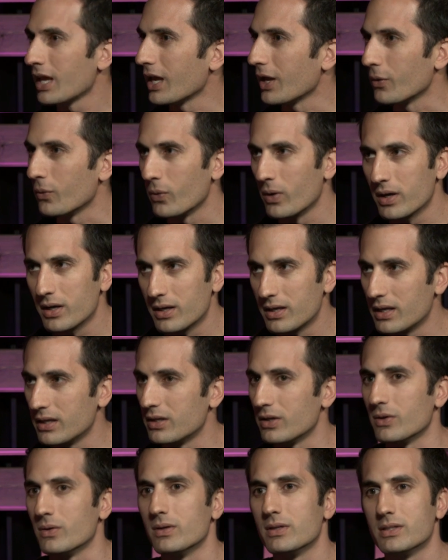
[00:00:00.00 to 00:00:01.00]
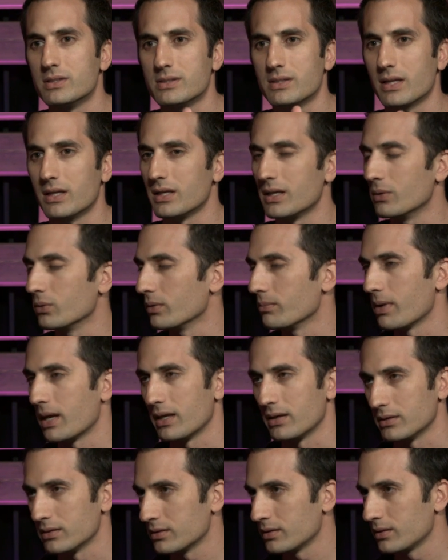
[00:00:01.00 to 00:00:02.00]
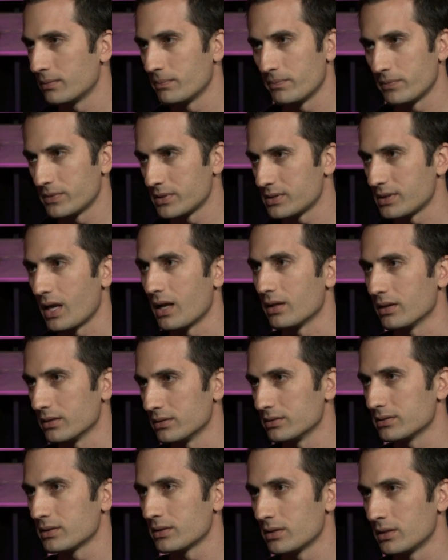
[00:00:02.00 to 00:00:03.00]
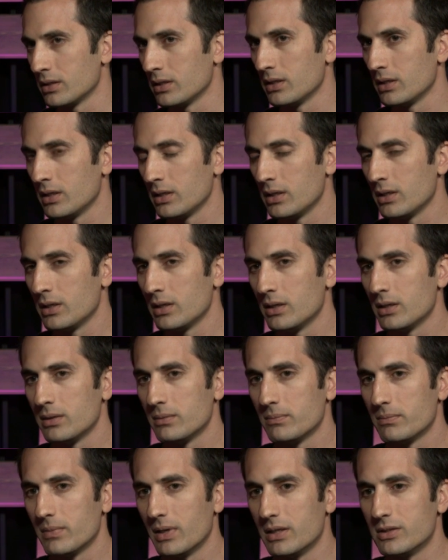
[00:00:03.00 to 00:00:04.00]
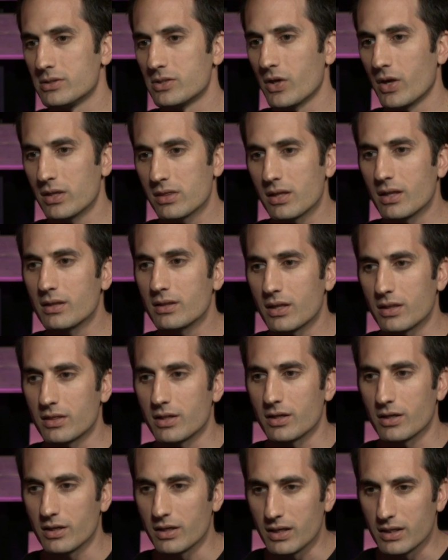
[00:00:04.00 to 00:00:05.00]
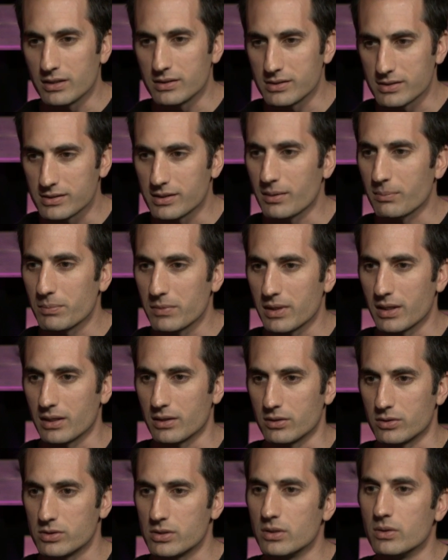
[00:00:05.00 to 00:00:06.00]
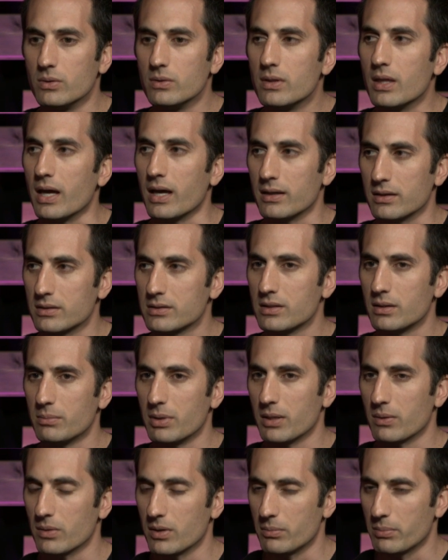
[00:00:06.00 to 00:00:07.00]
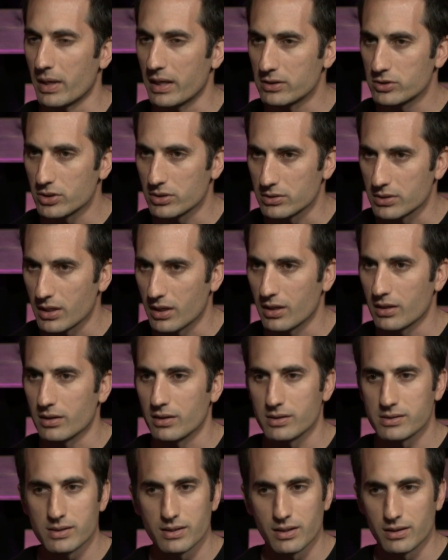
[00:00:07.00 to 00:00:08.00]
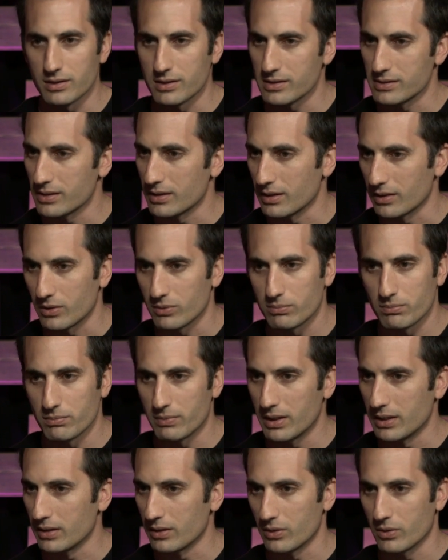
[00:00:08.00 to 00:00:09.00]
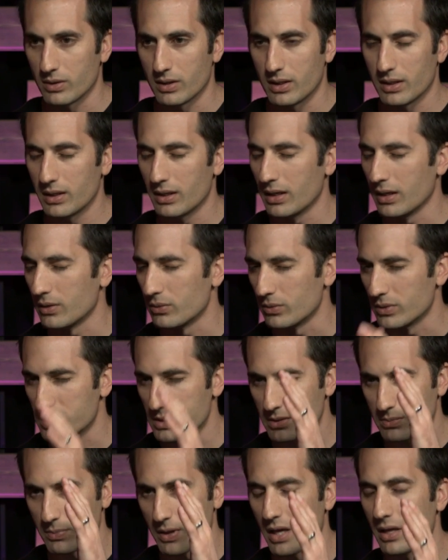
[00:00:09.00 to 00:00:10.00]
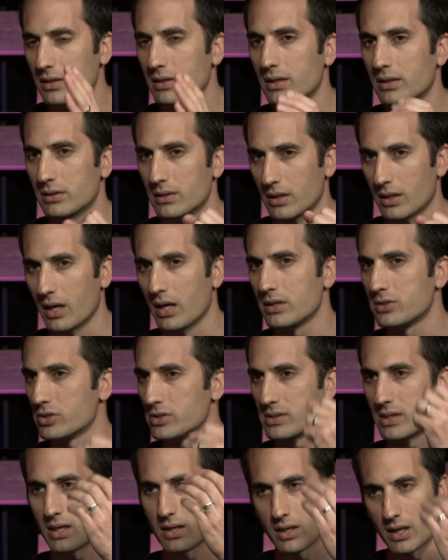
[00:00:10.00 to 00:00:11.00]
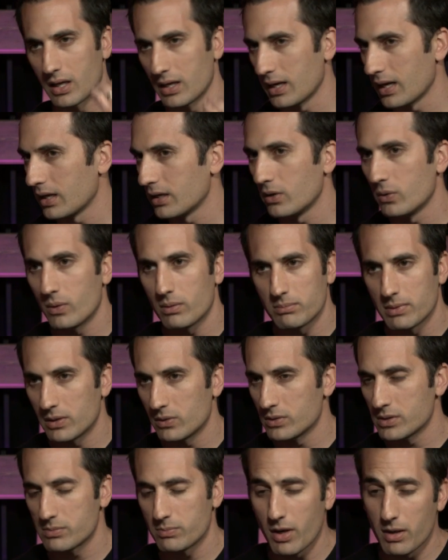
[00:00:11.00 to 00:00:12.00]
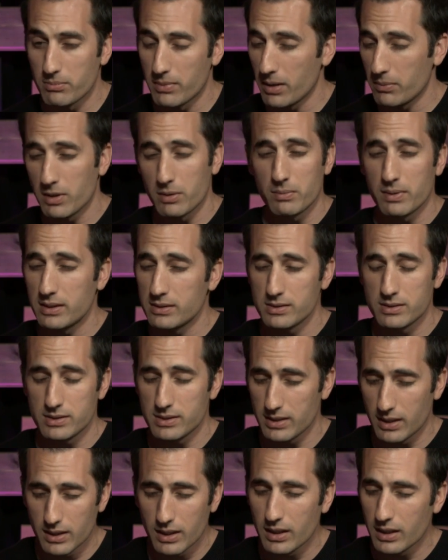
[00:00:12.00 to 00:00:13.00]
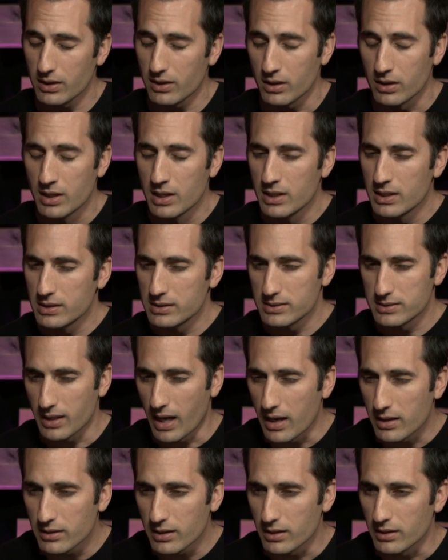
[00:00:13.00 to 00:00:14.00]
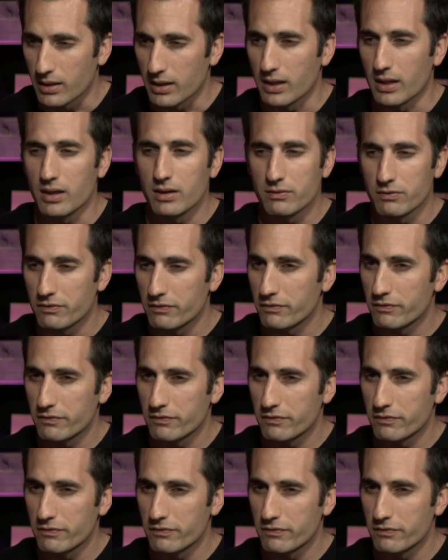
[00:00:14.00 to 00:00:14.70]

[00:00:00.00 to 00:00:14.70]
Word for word: And what did he do? It said he remained silent. And so I think that there is something to that to be able to bite your tongue. Listening doesn't mean agreeing and responding to God, just saying, God, how do you want me to respond? Maybe it means sitting here silently and